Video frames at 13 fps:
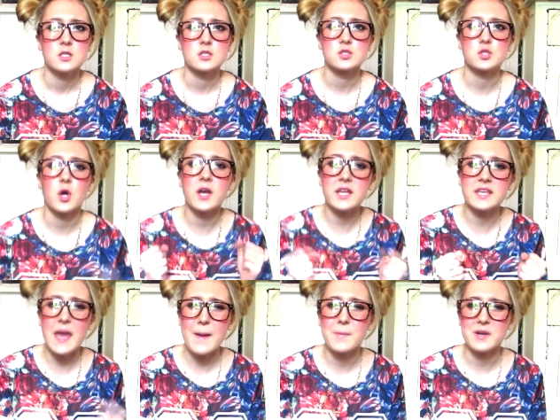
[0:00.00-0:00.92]
Just trying to
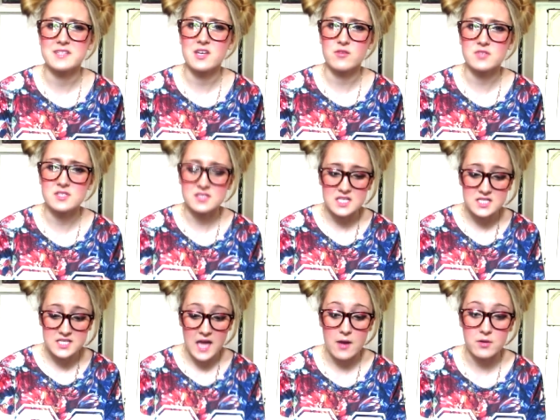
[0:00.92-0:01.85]
get myself to
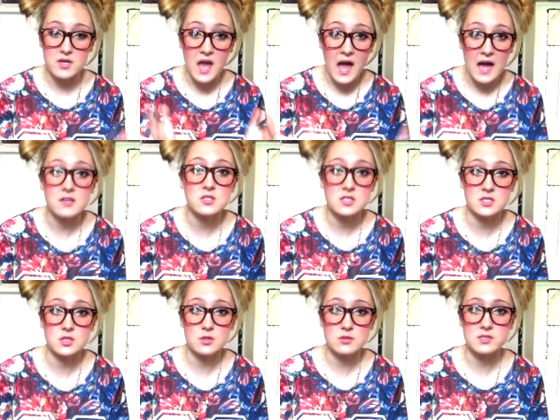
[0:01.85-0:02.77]
sit down and actually
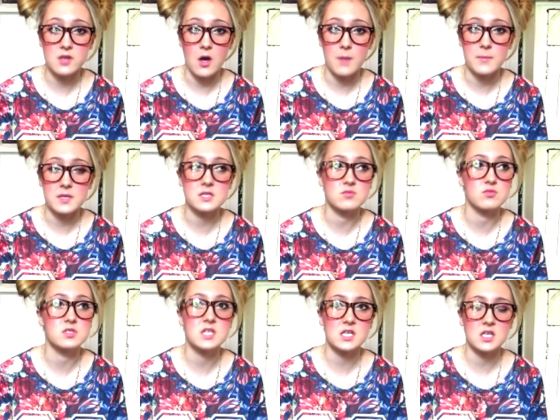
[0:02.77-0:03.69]
do some is
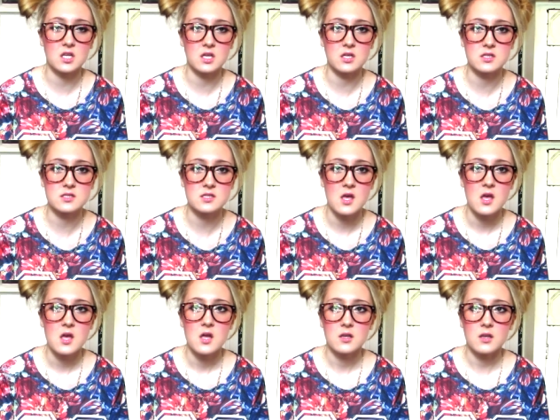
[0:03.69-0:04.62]
ridiculous.
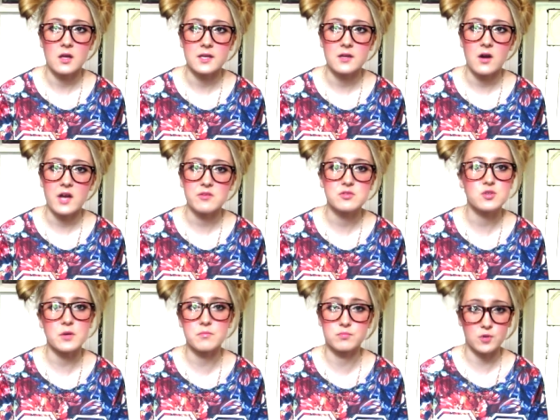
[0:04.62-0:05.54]
Like, I have to
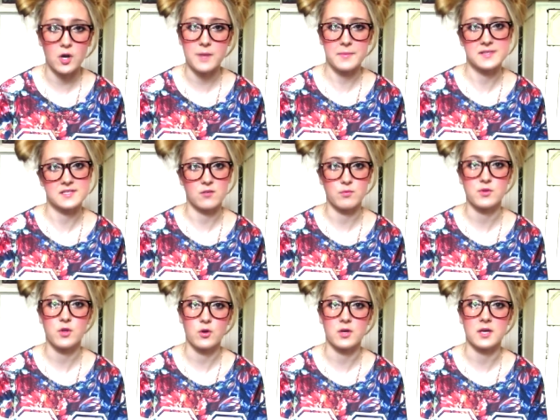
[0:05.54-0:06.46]
try and bribe myself
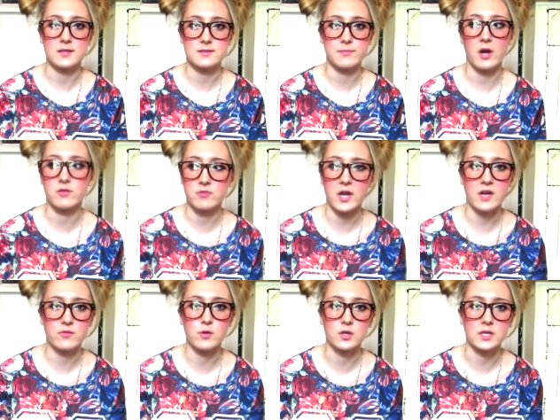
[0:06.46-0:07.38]
with cookies, but I've run
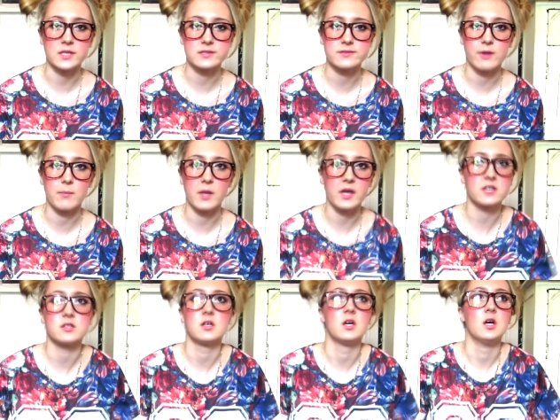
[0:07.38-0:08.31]
out of cookies, so I'm
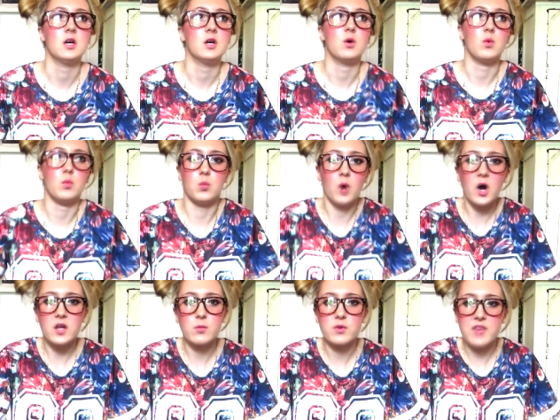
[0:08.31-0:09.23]
like,
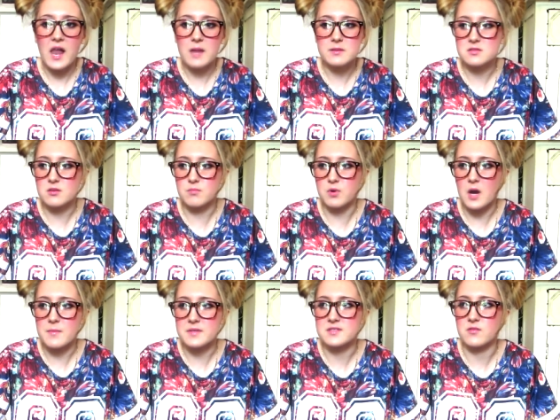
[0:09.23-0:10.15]
what? What the hell am I supposed to
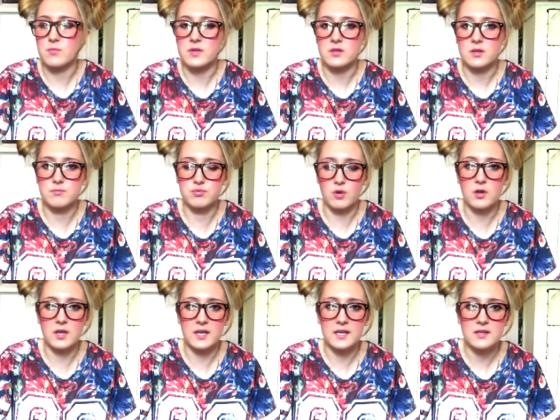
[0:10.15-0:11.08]
bribe myself with? Like,
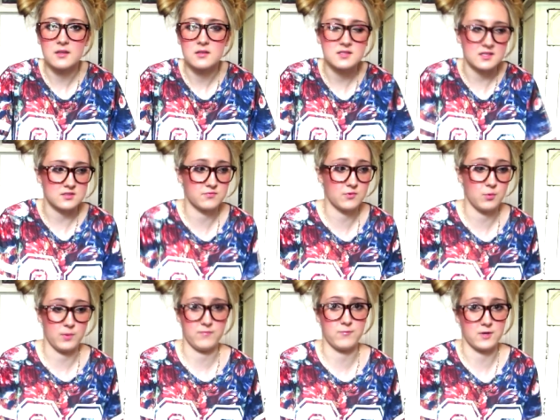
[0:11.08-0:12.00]
broccoli? Because that's all
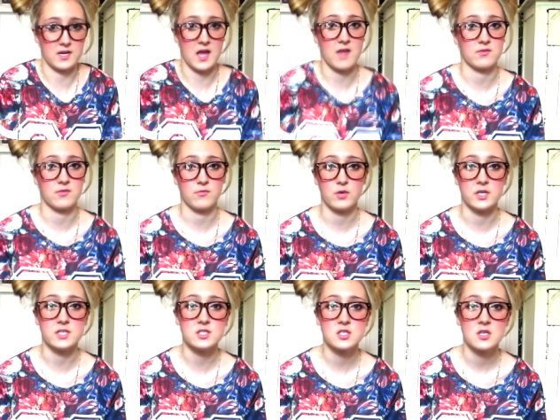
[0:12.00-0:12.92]
we bringing out in the
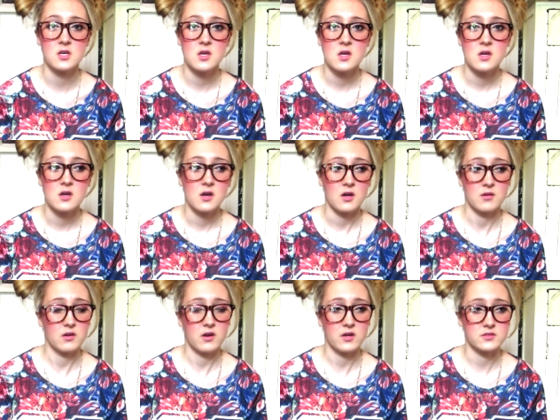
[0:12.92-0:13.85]
fridge.
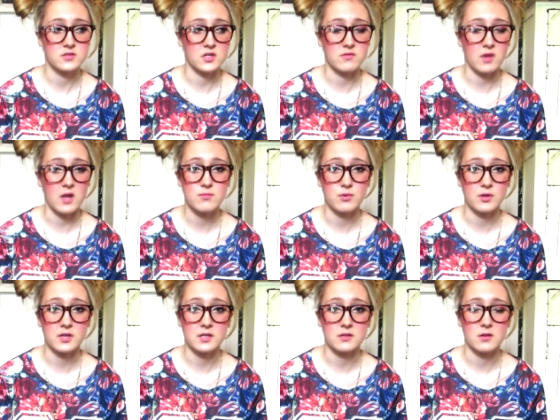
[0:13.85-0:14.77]
I don't even like
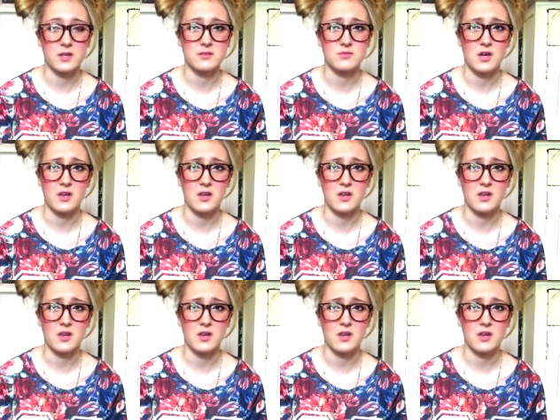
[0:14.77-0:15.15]
broccoli. I, I like